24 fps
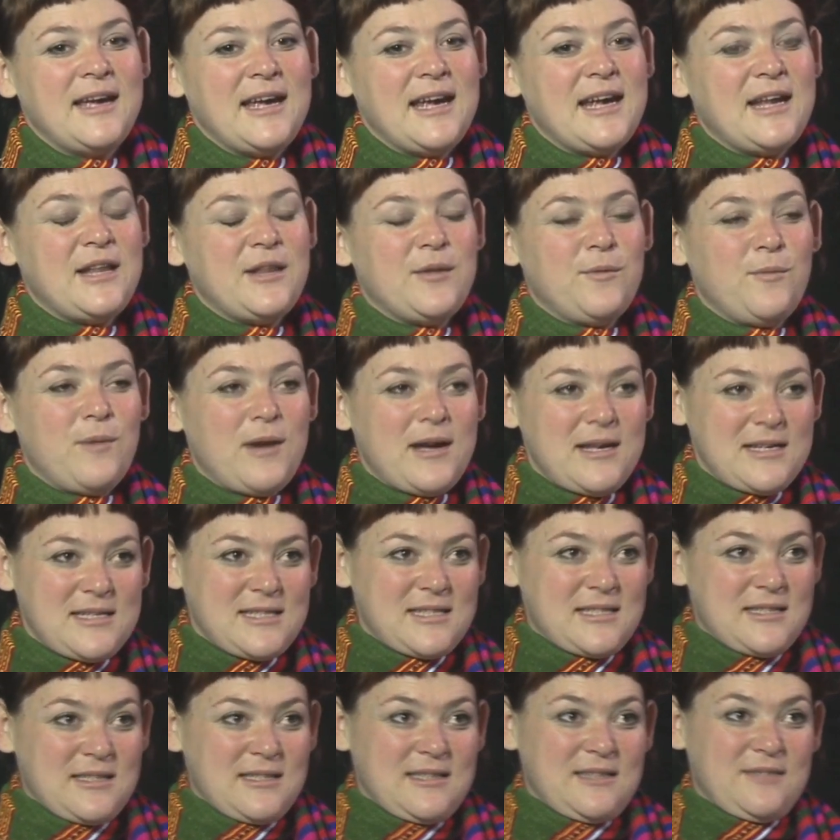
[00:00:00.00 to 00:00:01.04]
in the
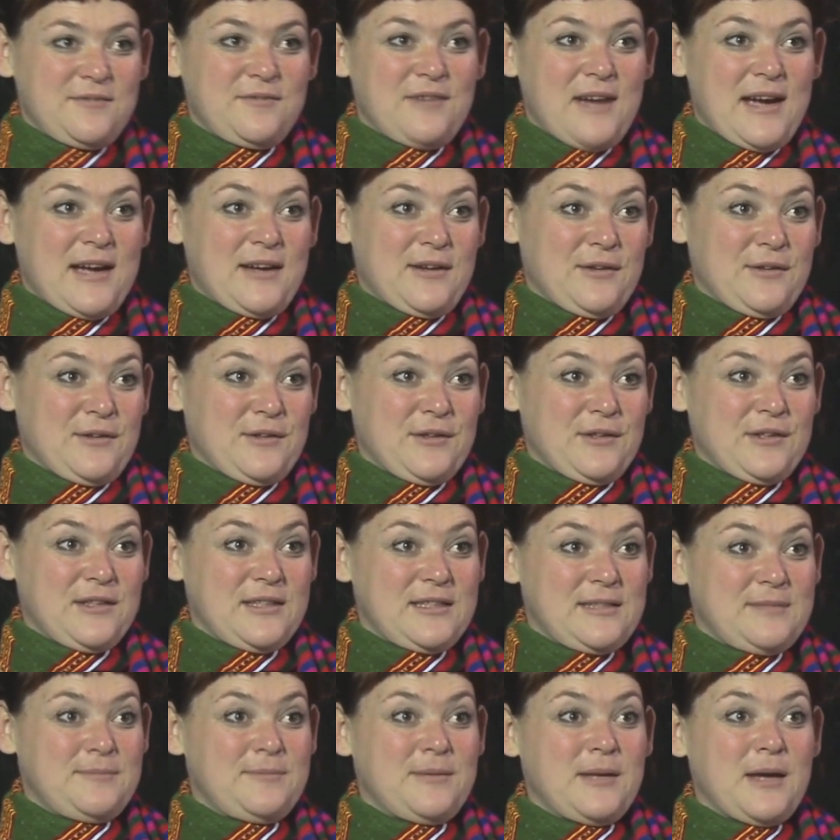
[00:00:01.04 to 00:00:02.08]
West, vinyl
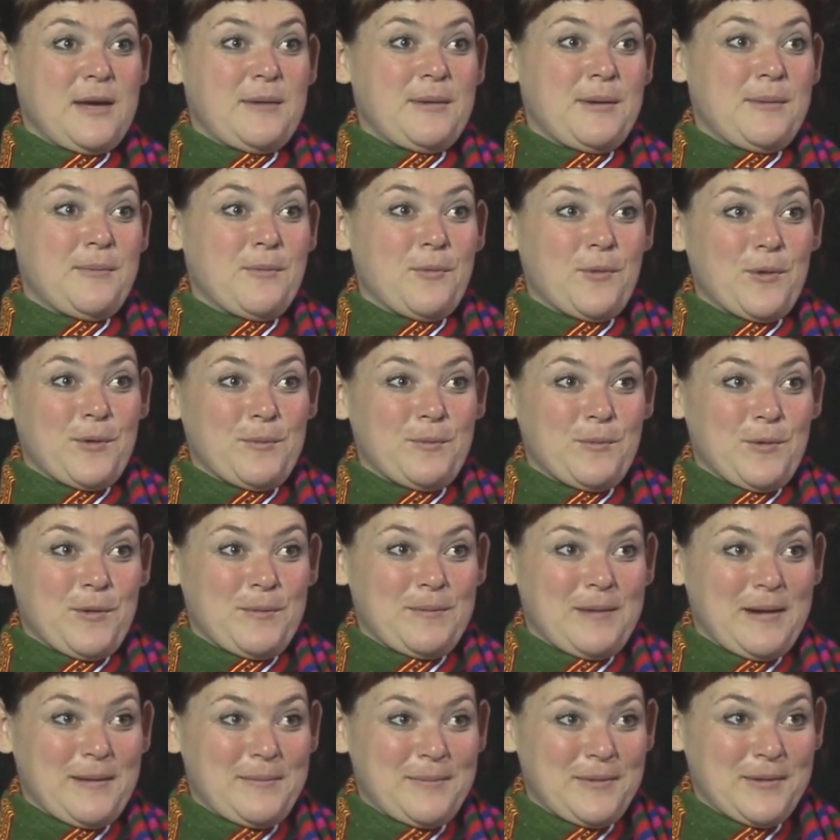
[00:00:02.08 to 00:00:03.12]
is becoming more and more
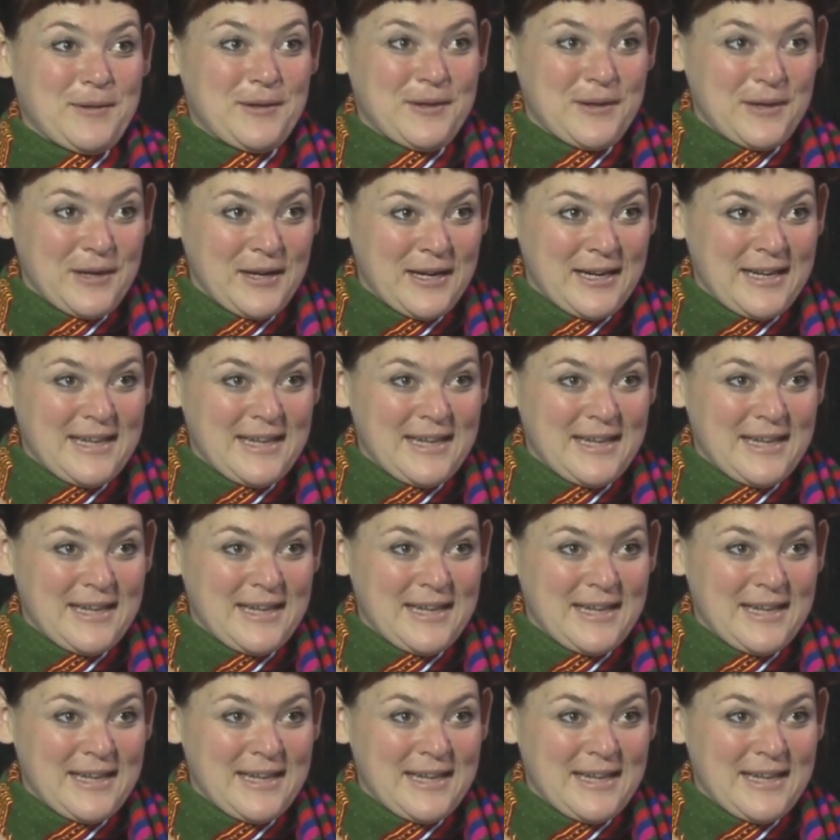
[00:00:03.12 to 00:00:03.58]
popular.